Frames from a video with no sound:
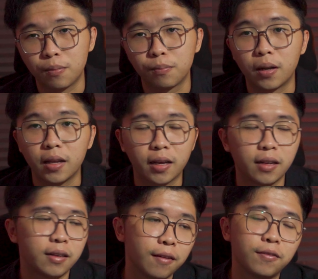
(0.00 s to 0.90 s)
but it
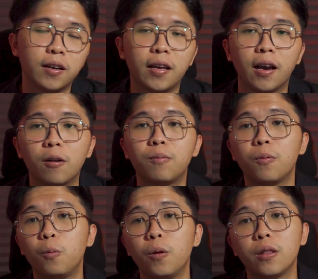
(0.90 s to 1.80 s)
can definitely help
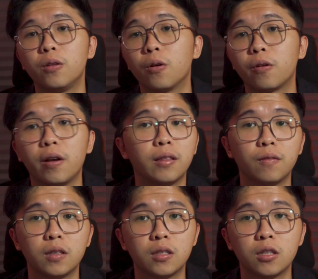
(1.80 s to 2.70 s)
with your
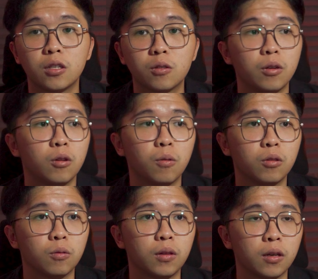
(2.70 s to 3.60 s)
creative decisions when you
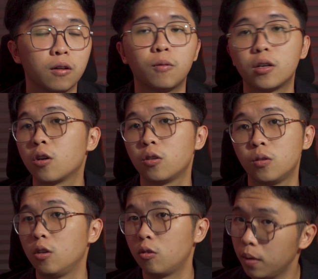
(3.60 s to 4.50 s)
want to think of what shots
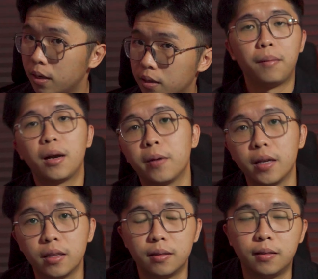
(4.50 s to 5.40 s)
you need to make. By the
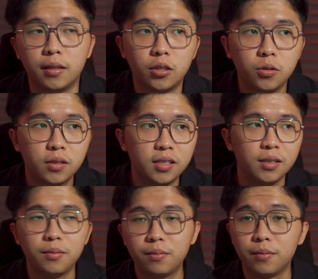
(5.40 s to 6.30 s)
way, did you
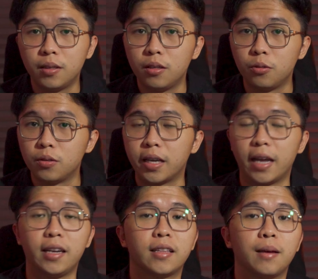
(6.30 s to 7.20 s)
see me using
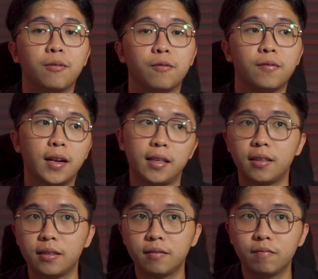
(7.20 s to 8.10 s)
any type of
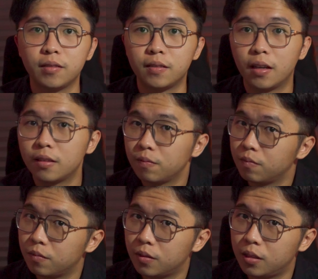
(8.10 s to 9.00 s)
lighting in that
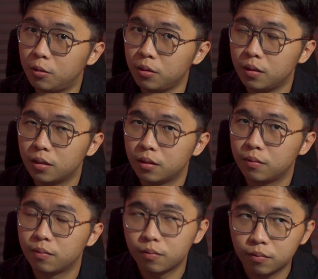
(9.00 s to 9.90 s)
sequence?
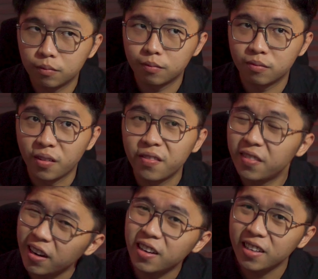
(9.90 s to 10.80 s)

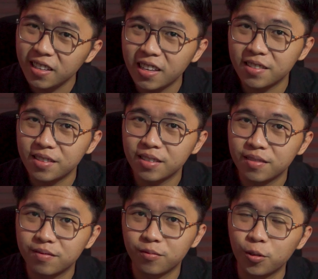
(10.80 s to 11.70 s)
Technically, yes.
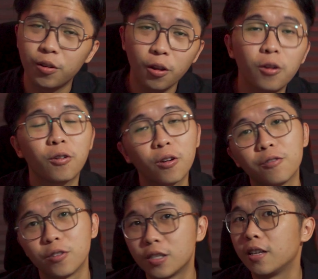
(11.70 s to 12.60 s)
You're not wrong
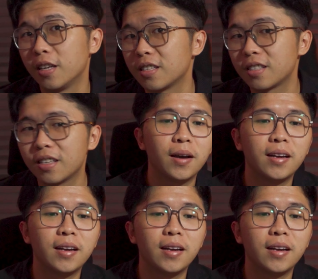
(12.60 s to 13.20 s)
if you said yes. My